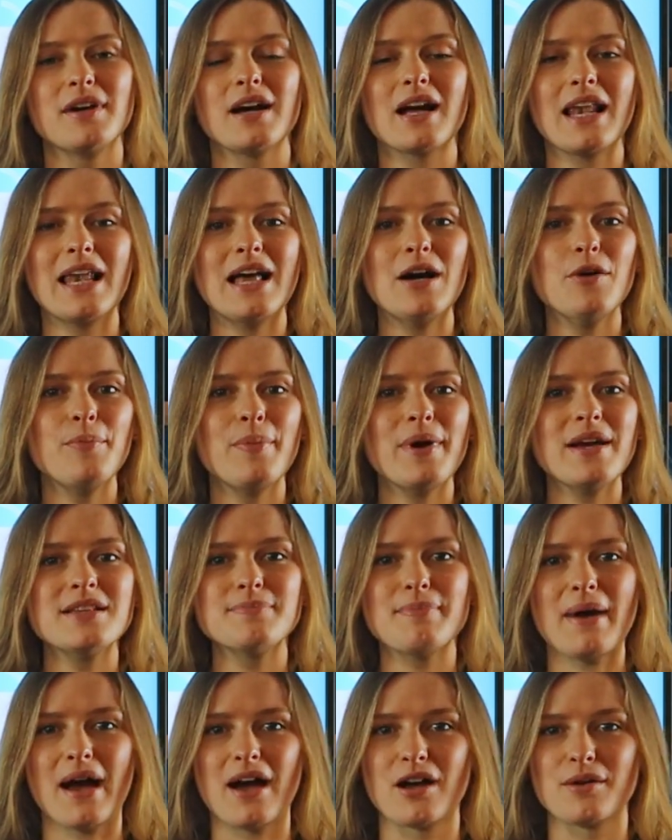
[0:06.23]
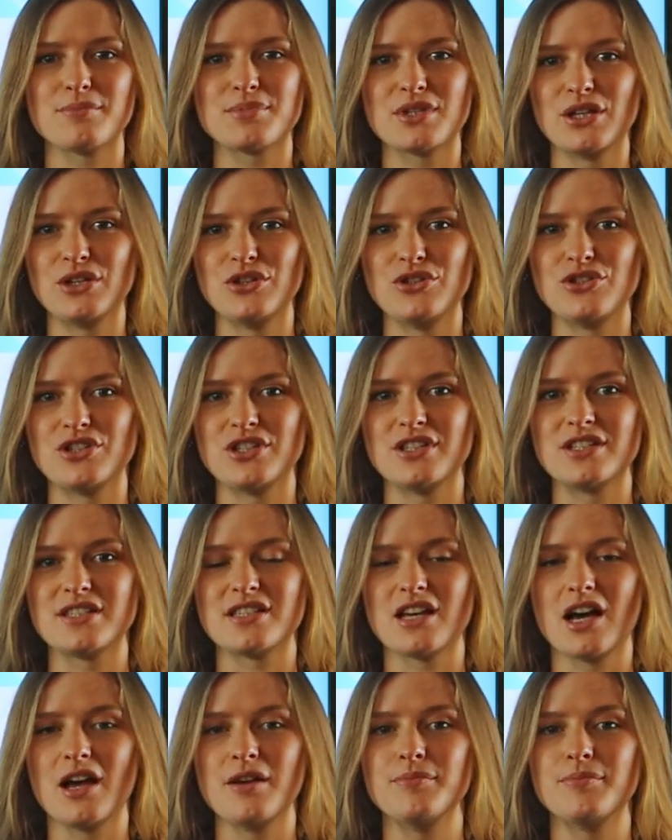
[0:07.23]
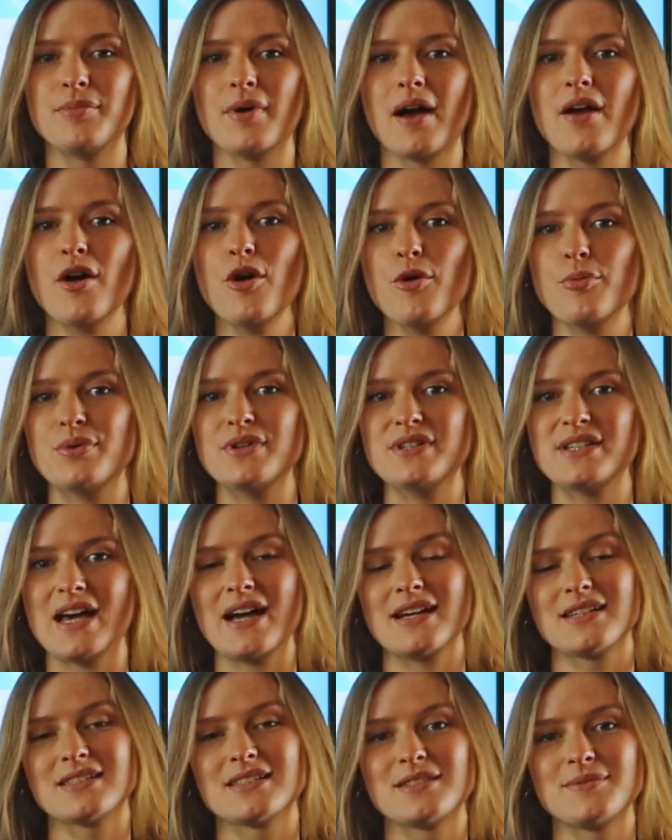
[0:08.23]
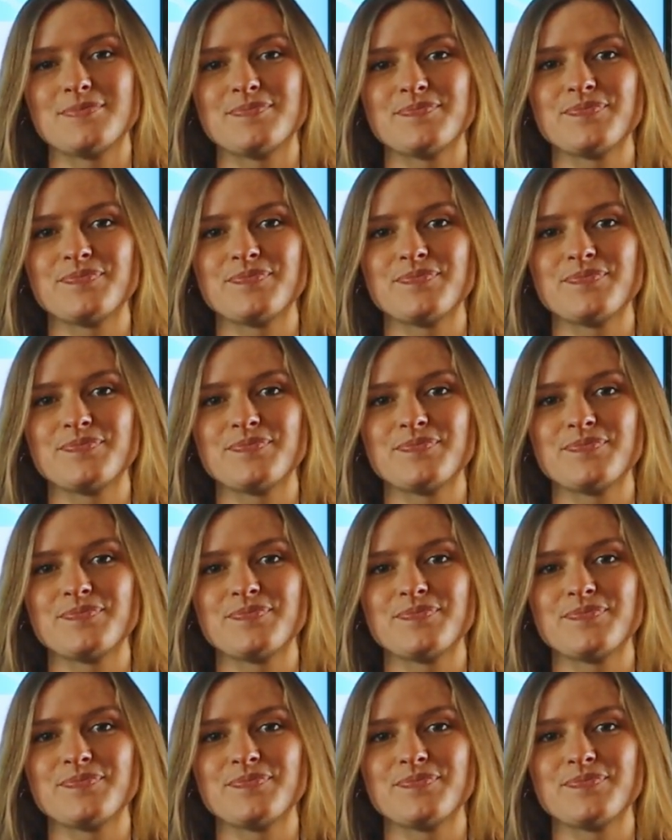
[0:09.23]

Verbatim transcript: a cloud-based backup solution designed by OpenText.